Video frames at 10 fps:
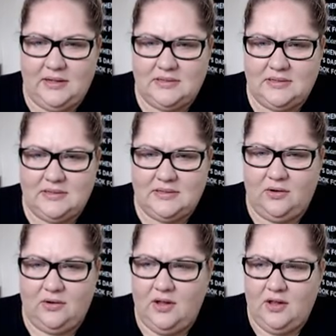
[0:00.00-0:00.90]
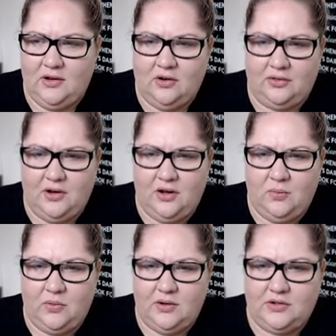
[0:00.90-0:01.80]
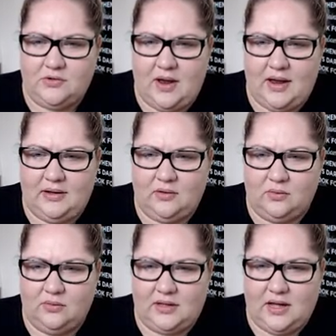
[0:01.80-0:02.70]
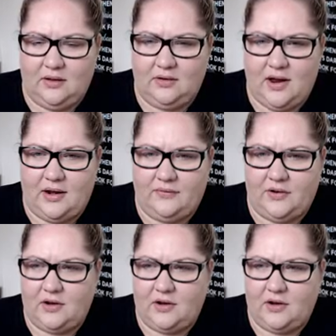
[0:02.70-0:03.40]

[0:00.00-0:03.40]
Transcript: So not that I want to drag all the color out of it,